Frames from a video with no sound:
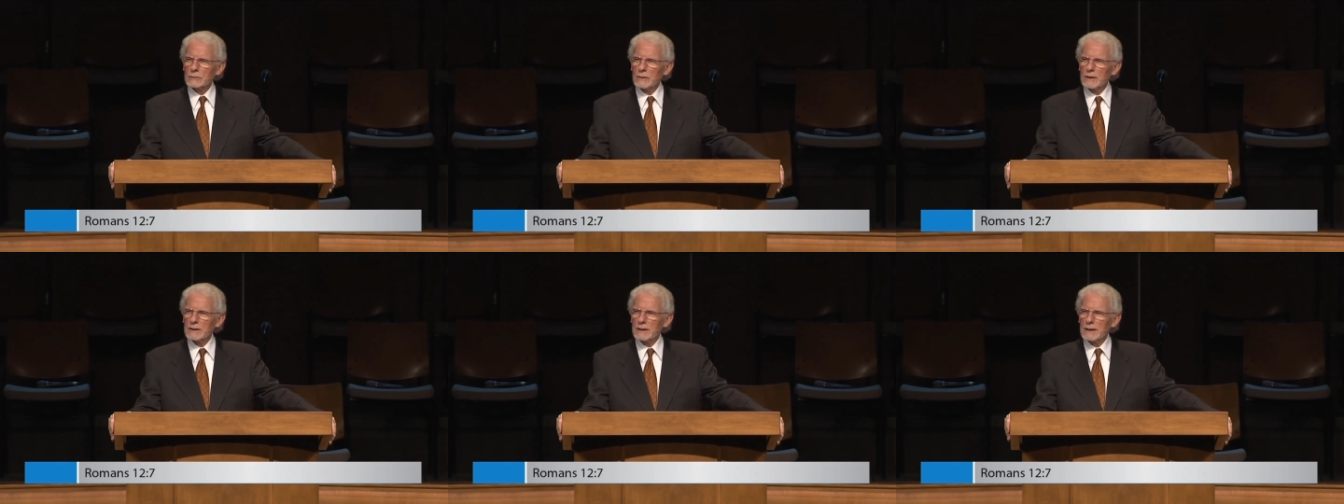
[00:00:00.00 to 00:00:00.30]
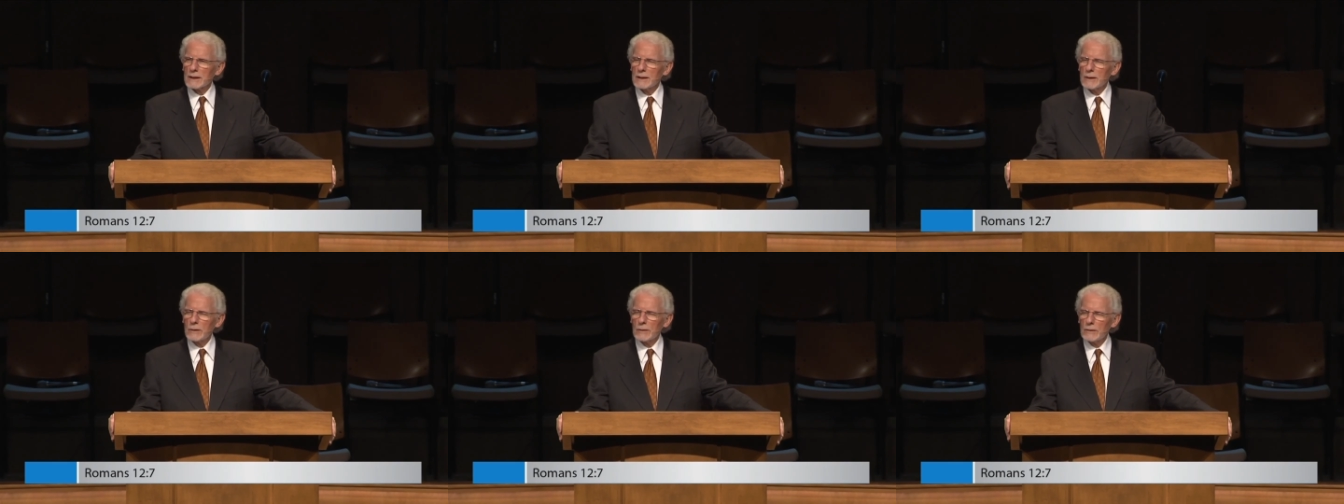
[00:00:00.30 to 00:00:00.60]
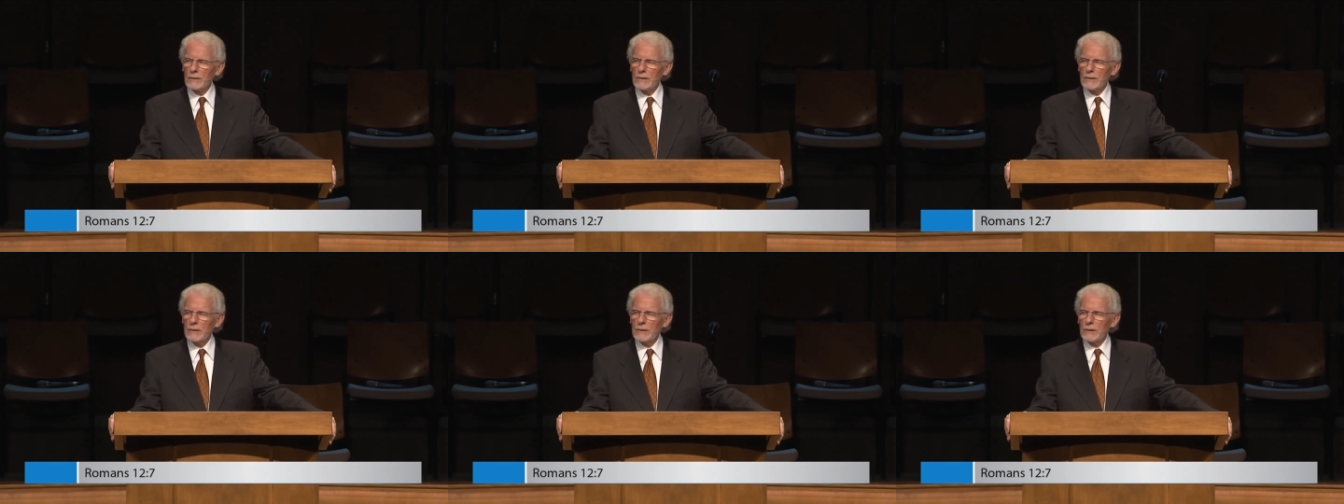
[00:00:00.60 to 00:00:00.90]
Why, they,
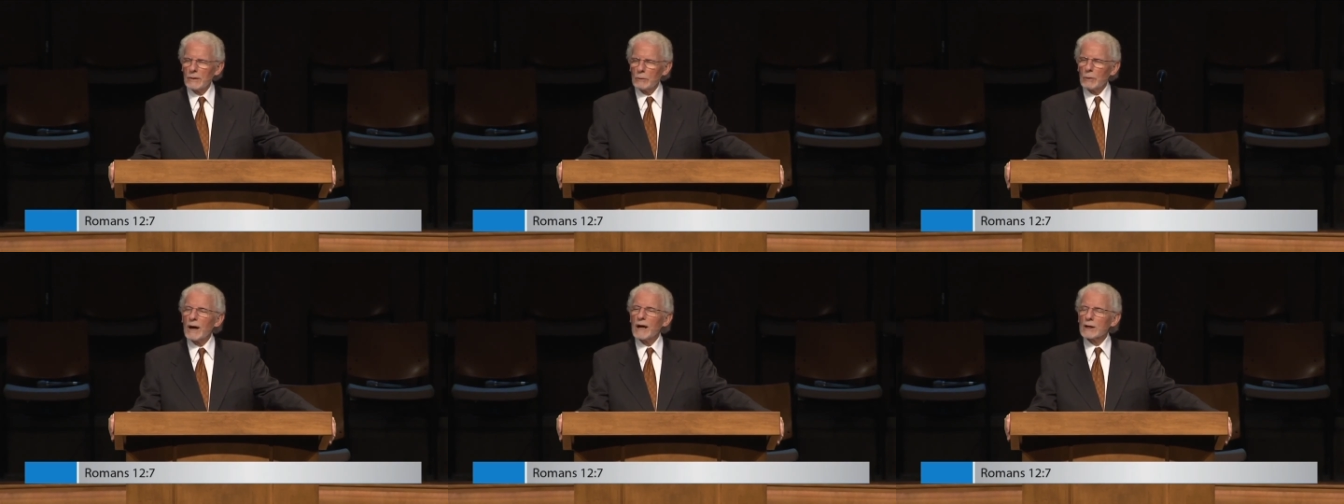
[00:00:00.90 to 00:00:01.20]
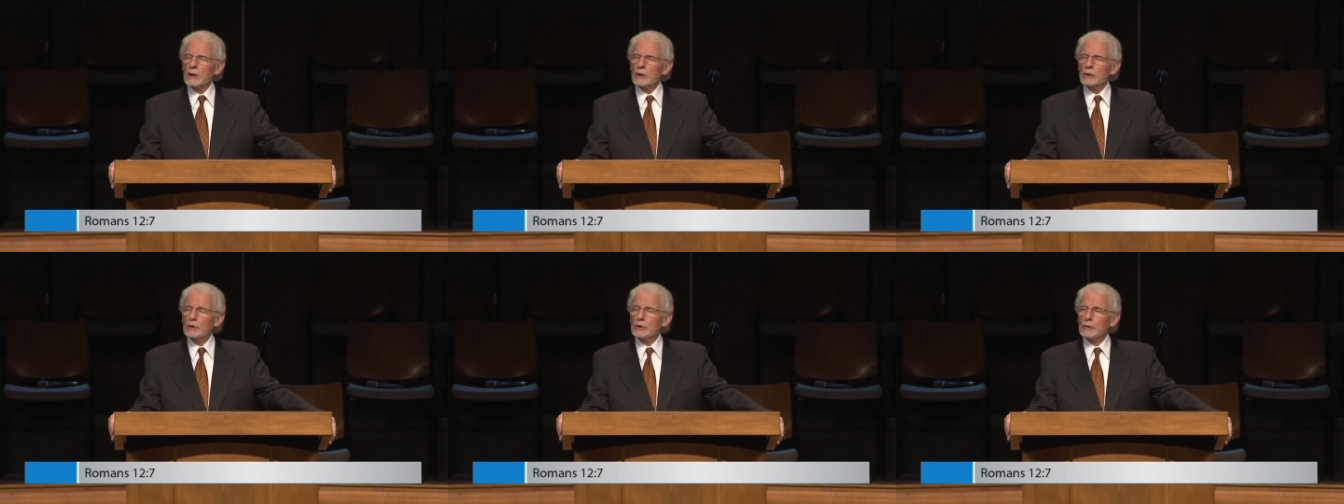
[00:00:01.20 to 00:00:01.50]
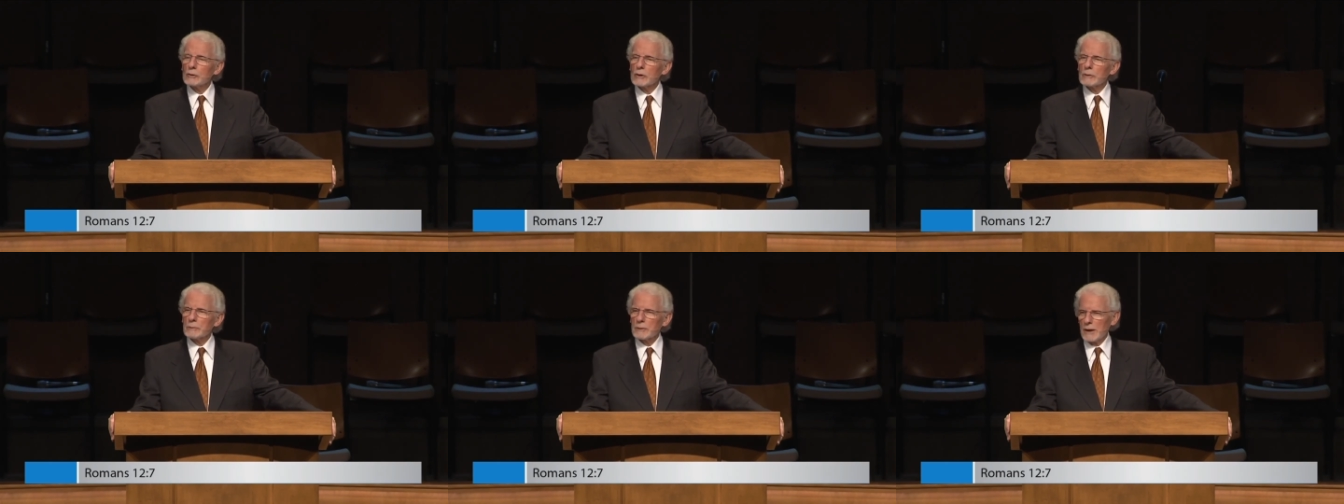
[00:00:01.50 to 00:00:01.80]
why are
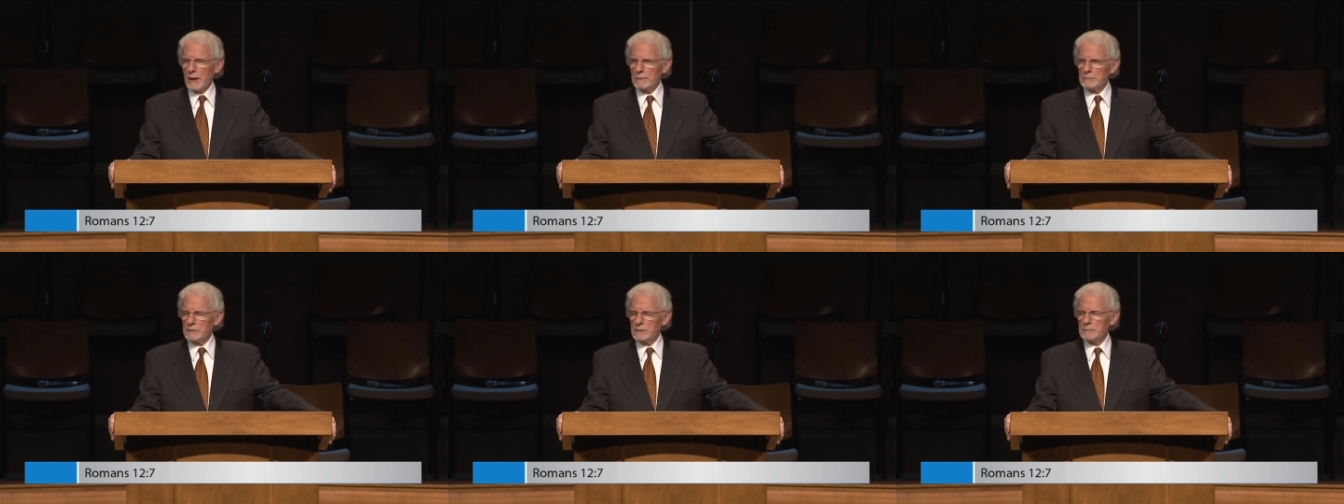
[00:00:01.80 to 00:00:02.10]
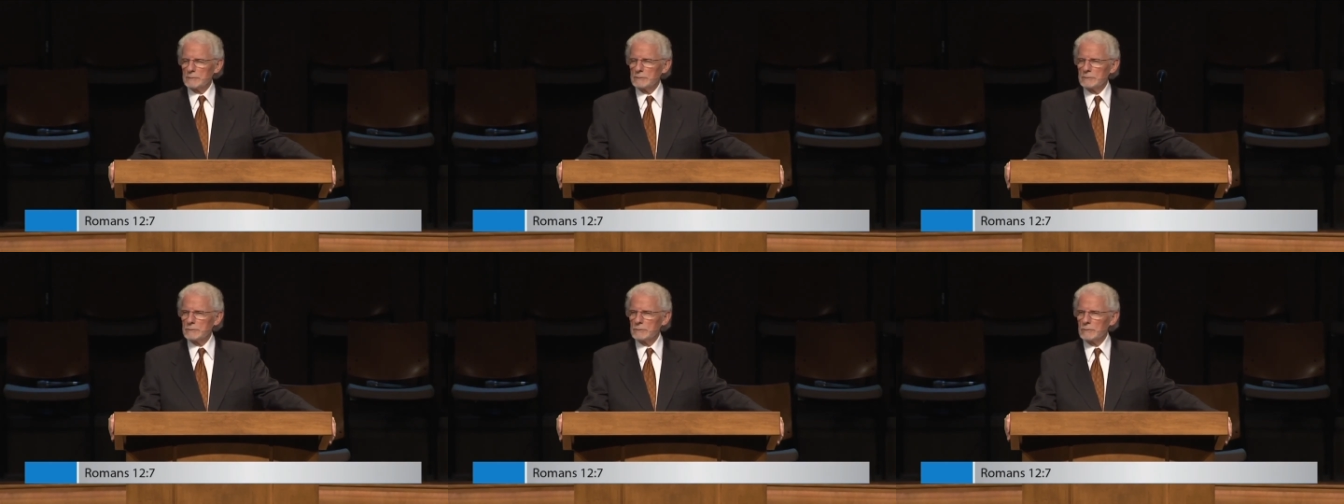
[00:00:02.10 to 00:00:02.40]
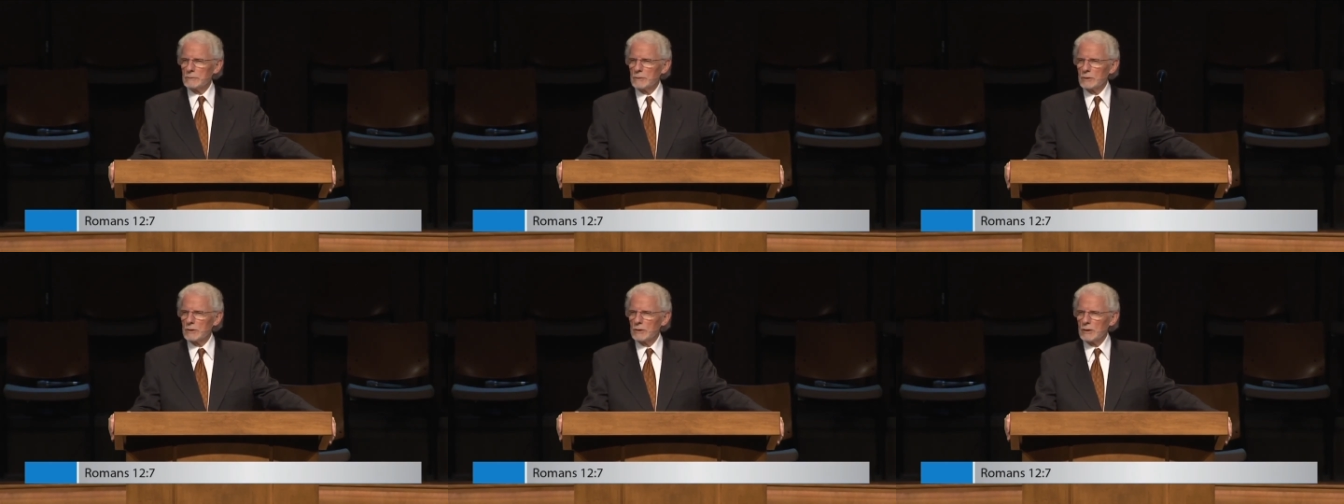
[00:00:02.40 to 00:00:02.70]
you the problem?
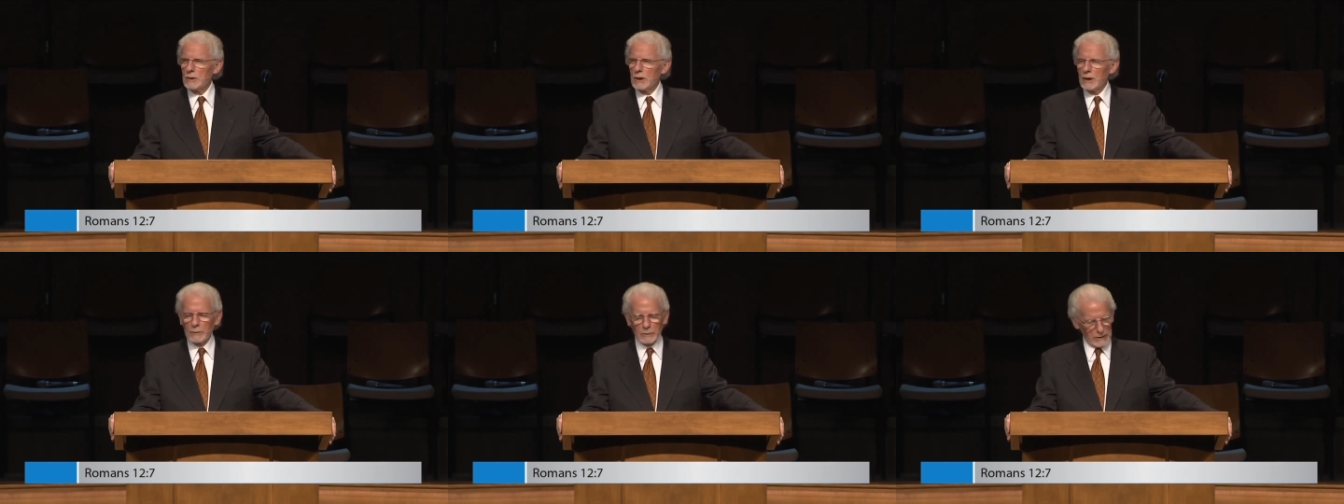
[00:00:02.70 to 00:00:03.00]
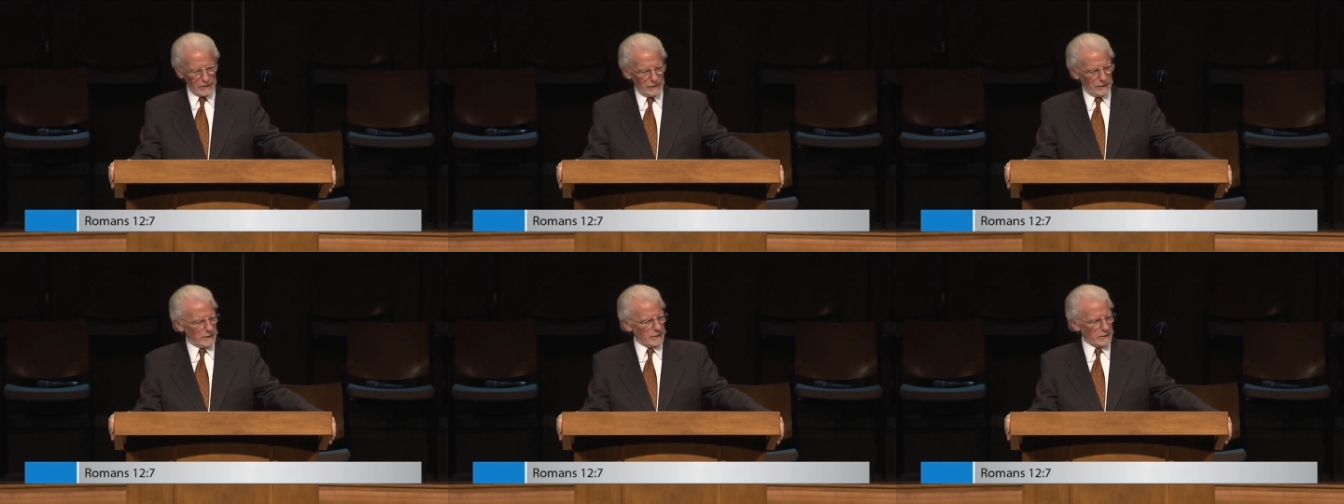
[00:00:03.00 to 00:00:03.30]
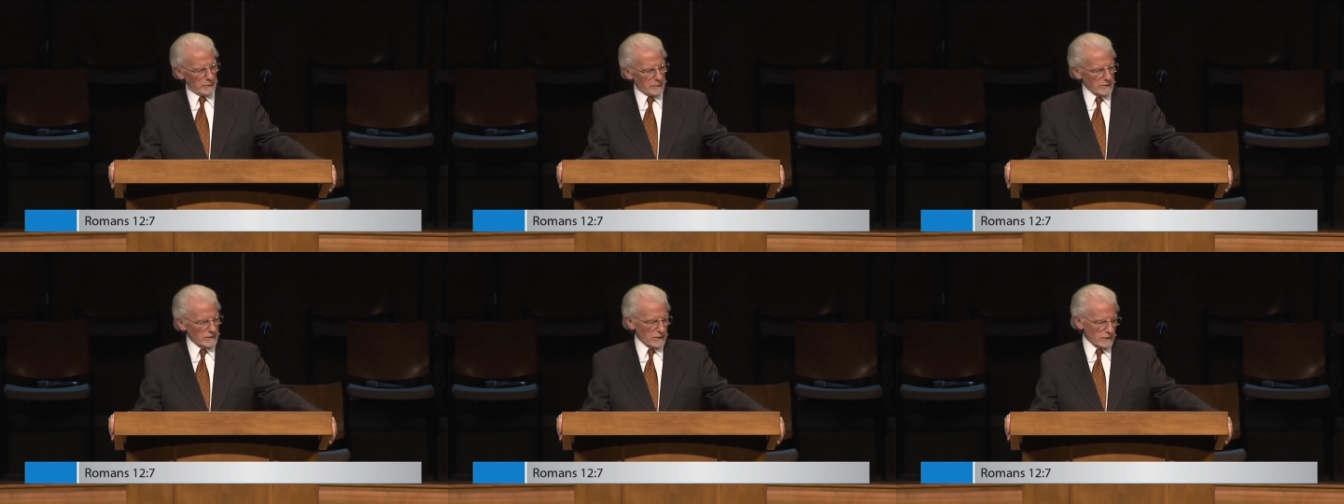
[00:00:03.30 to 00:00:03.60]
Well, you don't
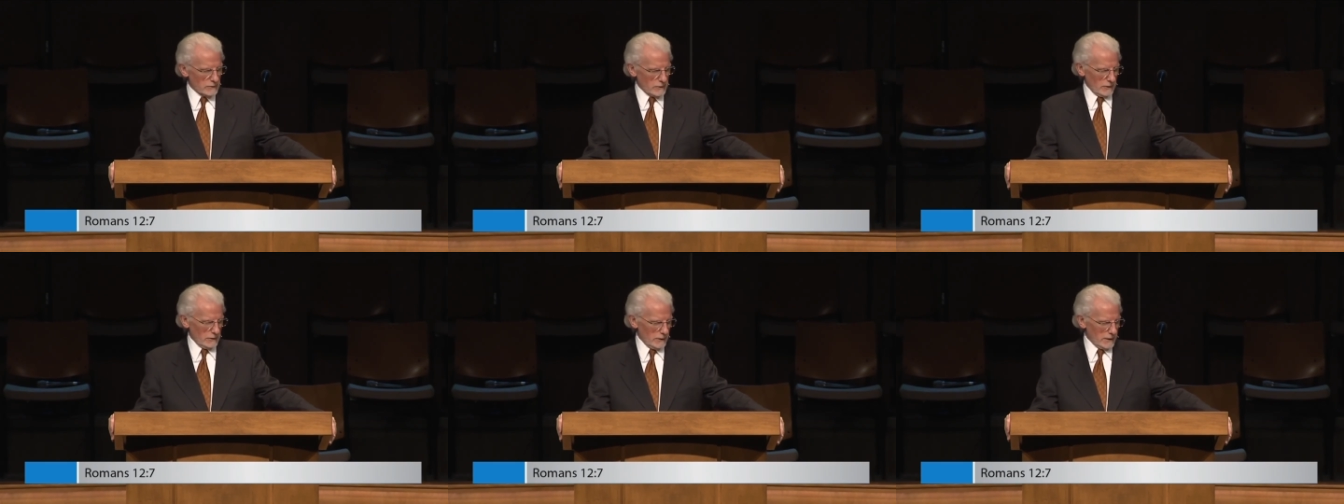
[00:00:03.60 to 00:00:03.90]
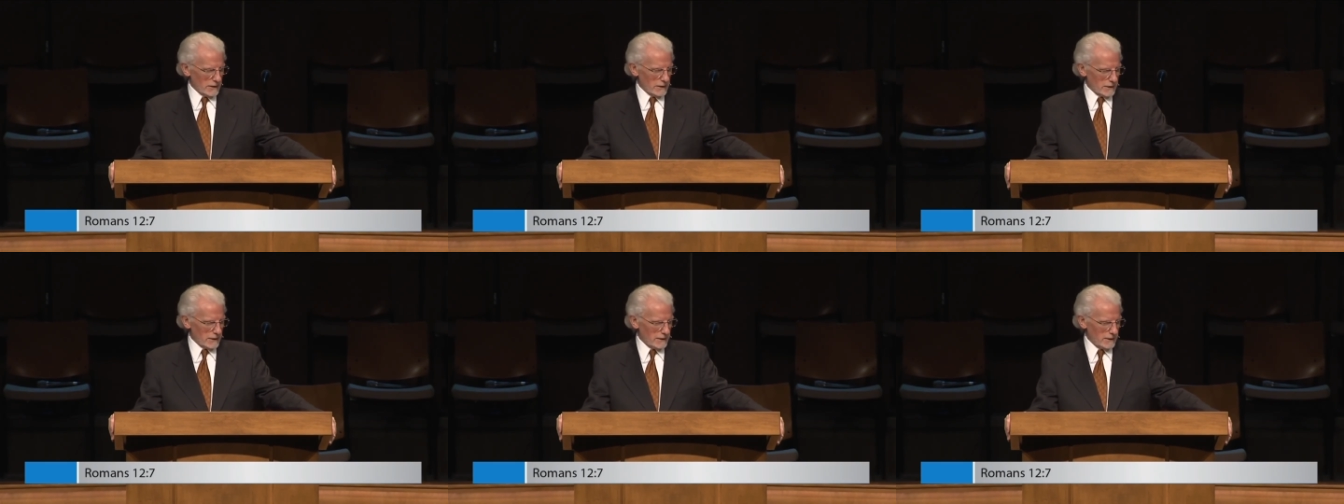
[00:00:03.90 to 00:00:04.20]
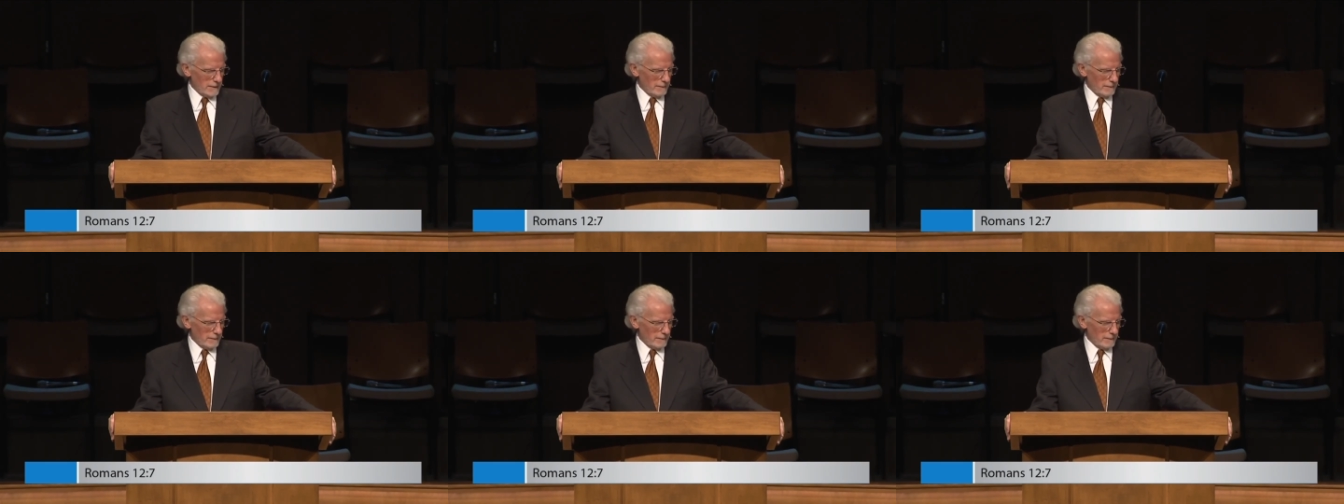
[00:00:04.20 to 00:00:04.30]
know what they're doing.